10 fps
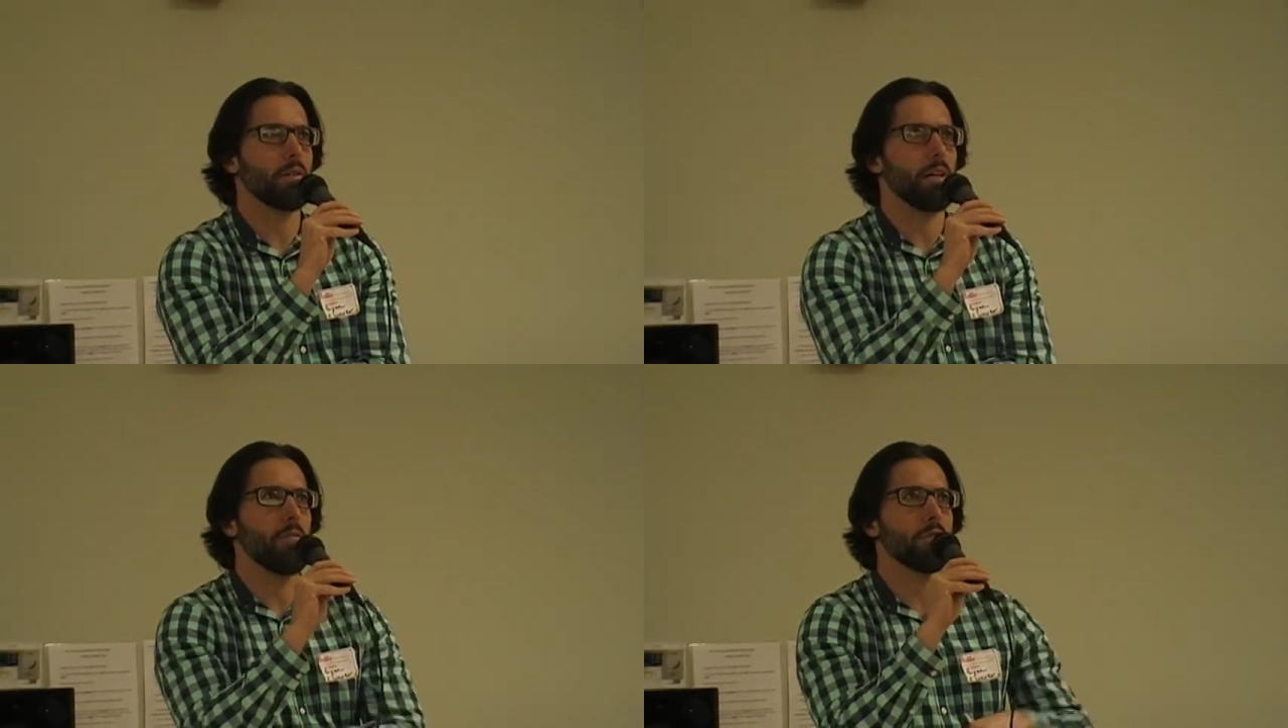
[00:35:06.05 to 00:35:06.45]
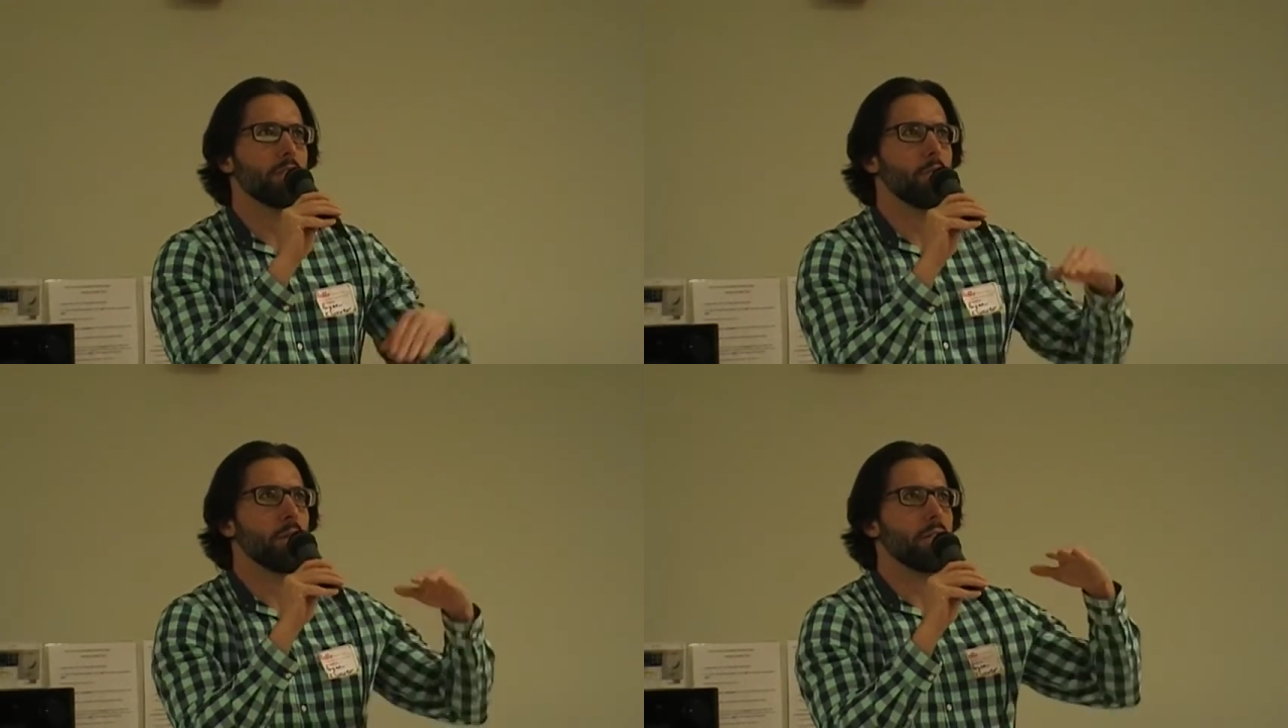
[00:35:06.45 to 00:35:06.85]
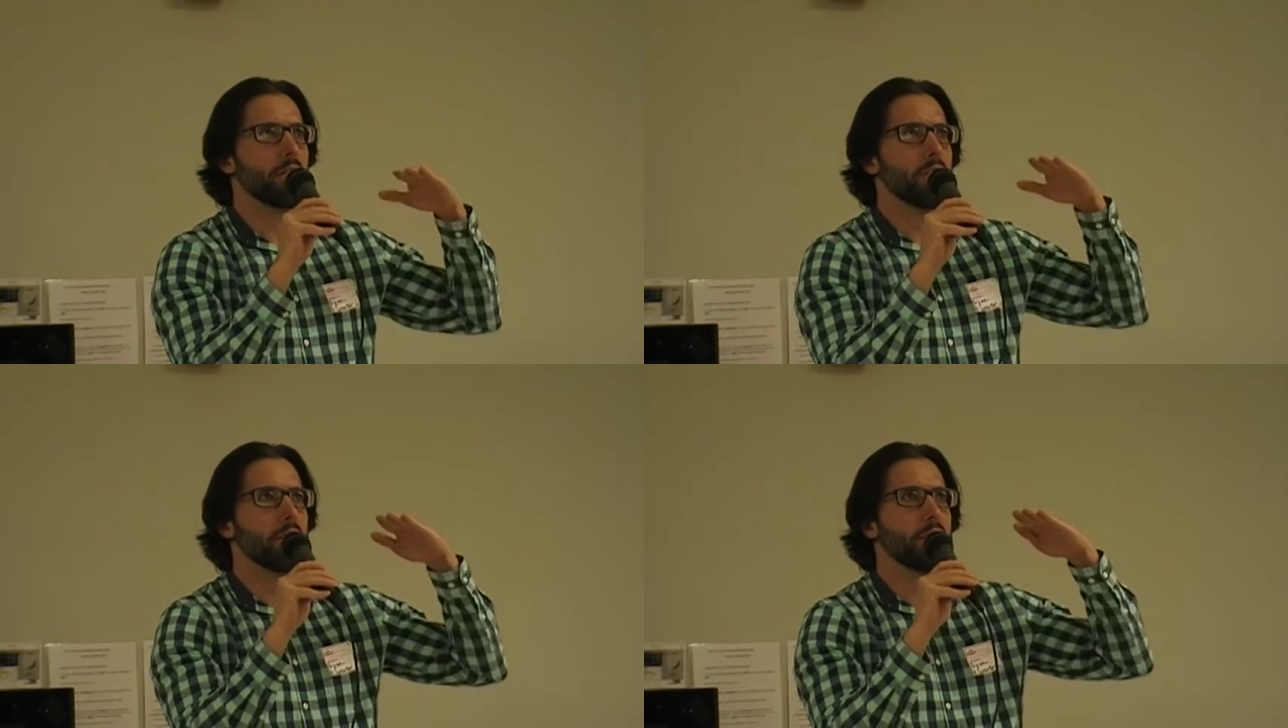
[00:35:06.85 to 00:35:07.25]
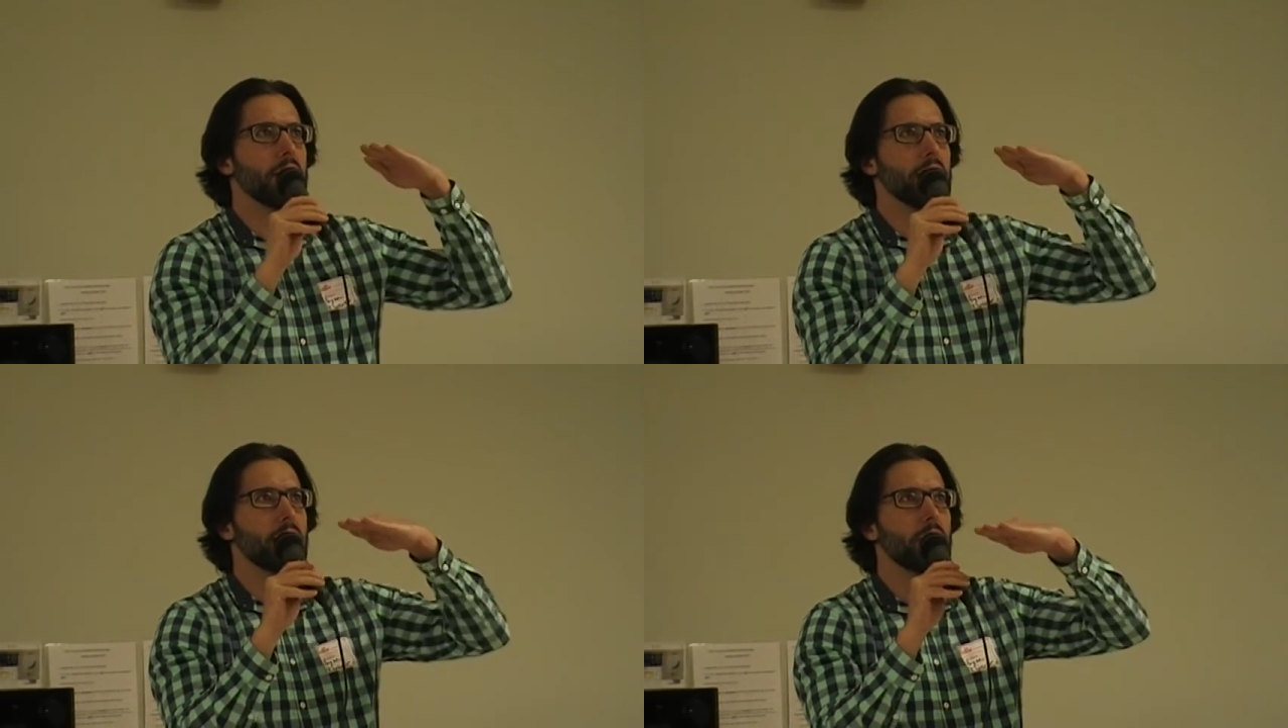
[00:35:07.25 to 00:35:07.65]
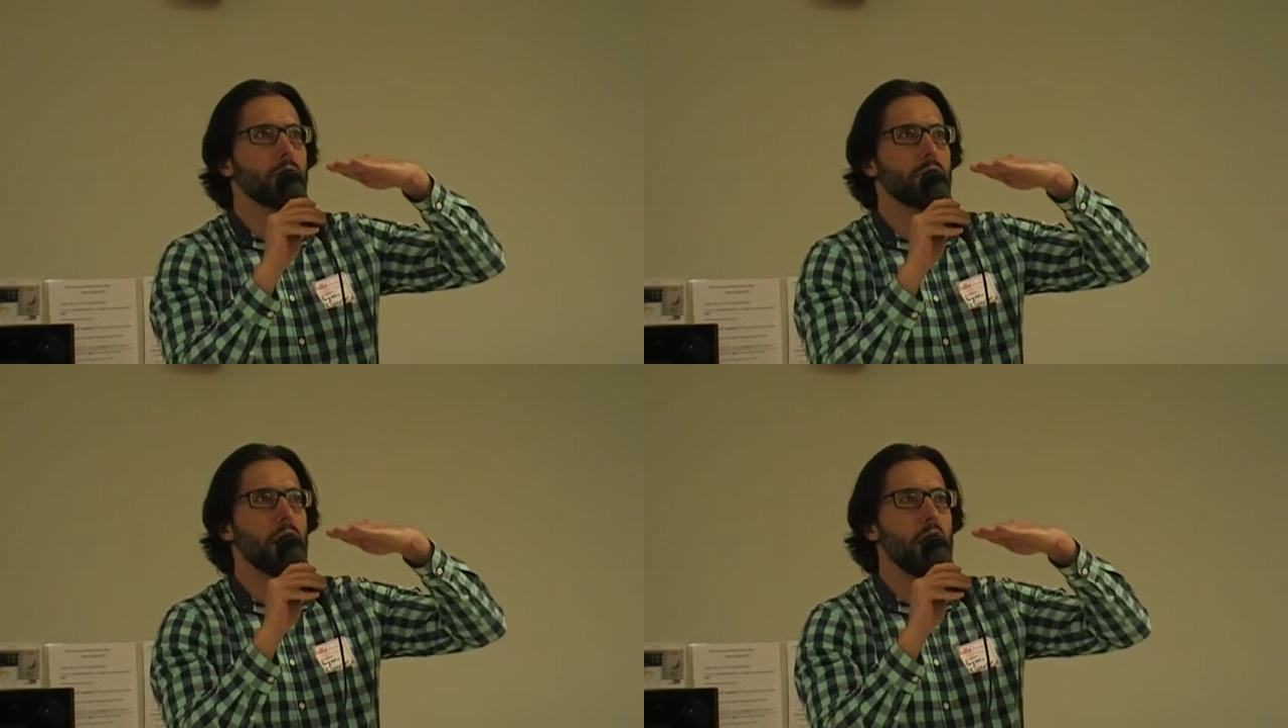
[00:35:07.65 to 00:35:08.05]
levels have been the
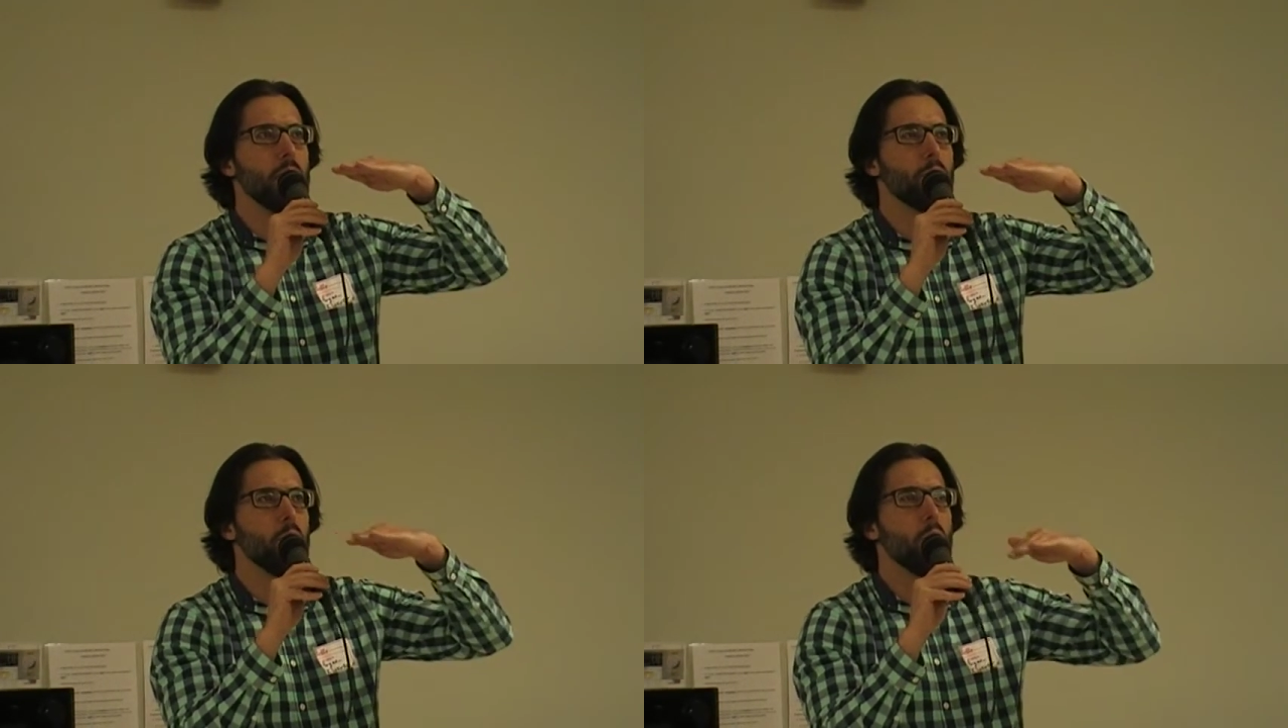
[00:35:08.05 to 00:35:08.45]
same